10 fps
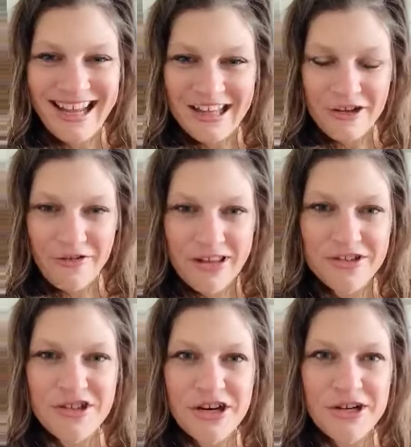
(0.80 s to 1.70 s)
Hello,
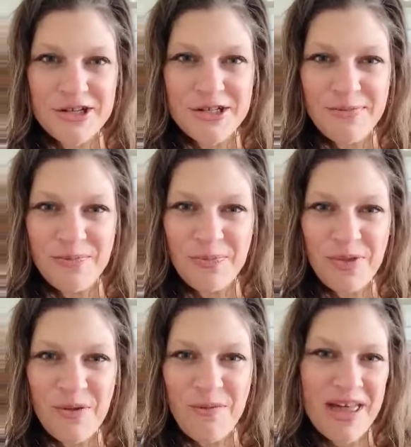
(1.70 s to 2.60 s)
fellow trainers.
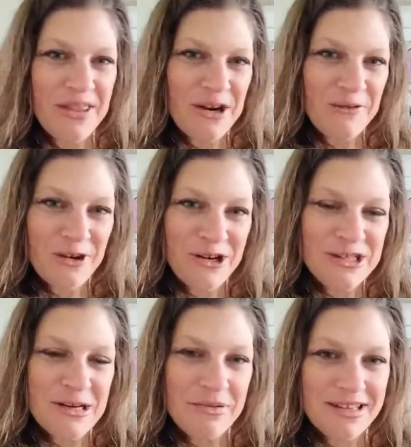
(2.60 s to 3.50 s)
Beth here for
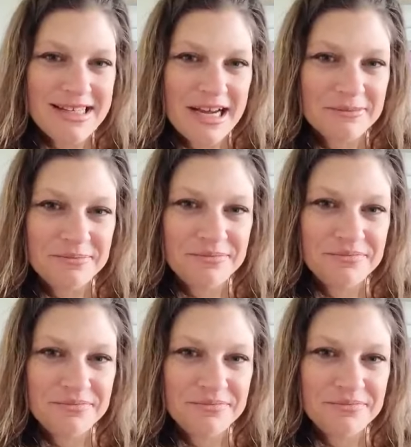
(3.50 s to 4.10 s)
your tip of the day.